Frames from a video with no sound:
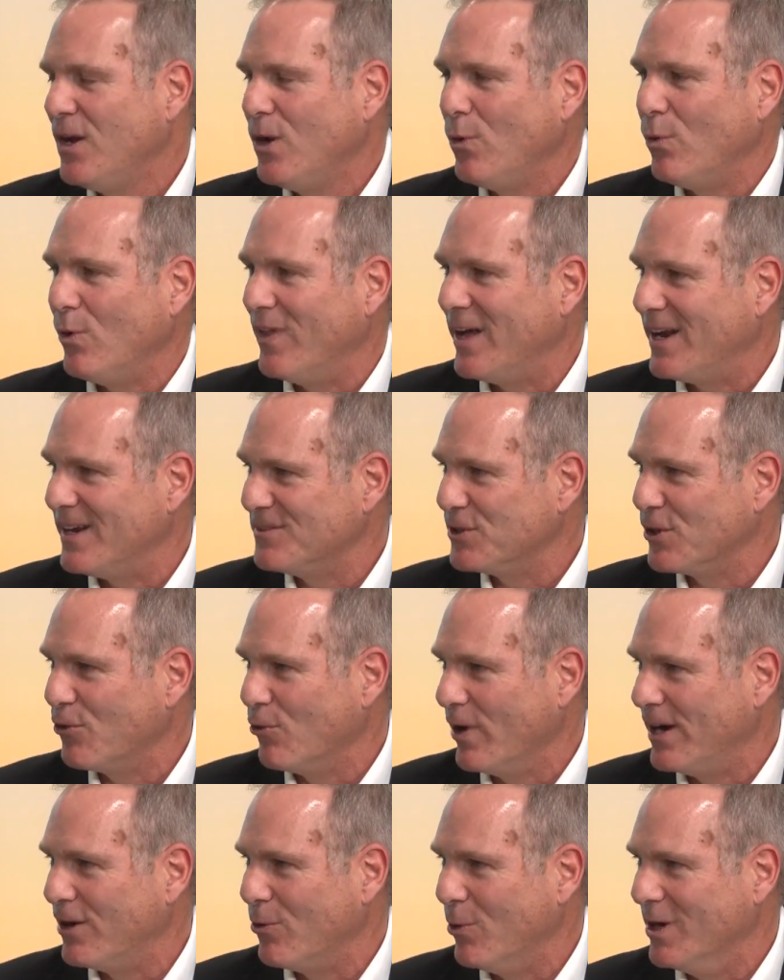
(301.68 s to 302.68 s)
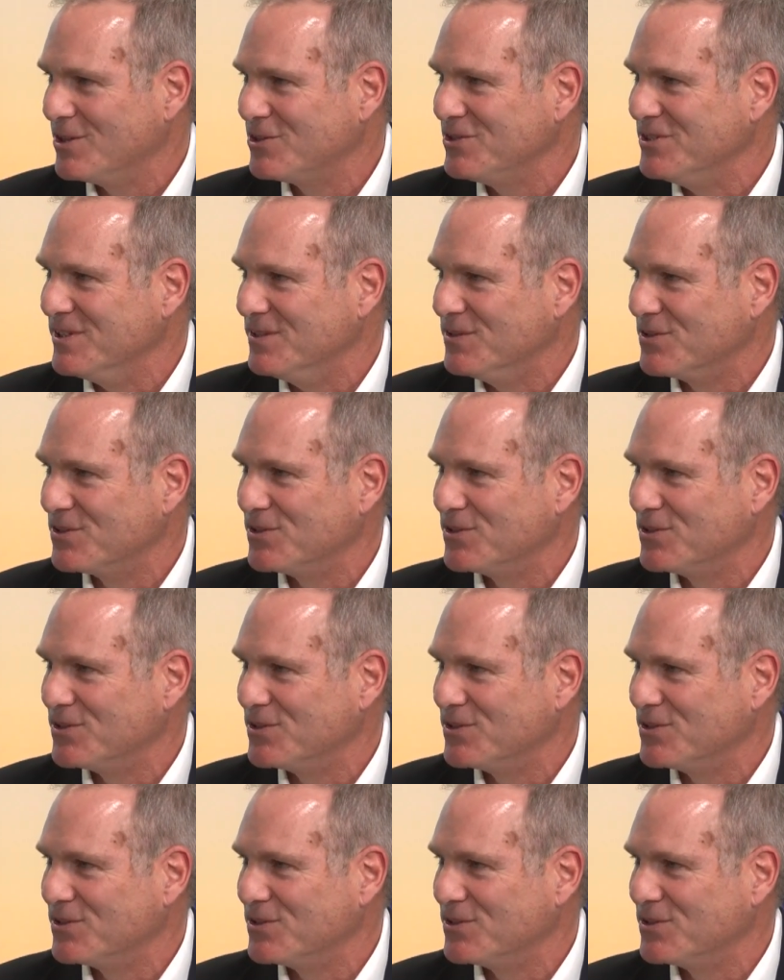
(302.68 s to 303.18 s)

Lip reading: Well, that is a great question.